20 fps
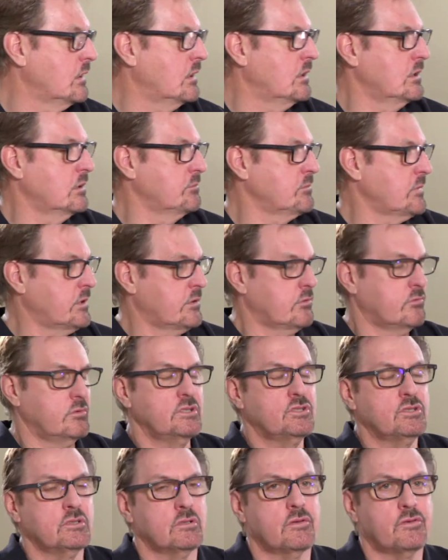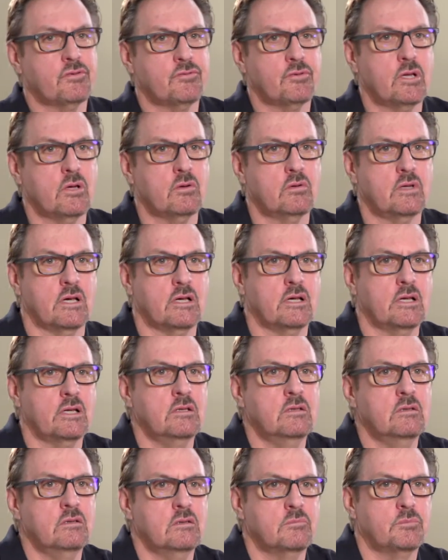Our original
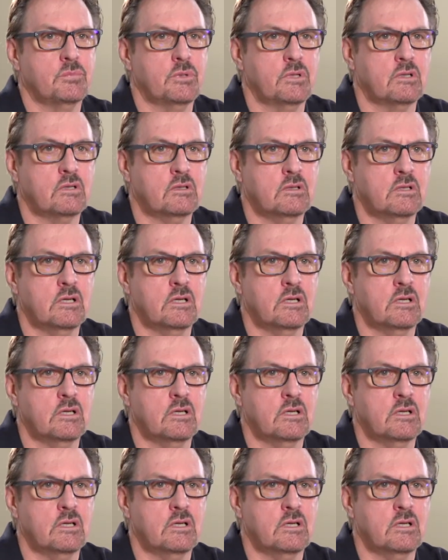309 product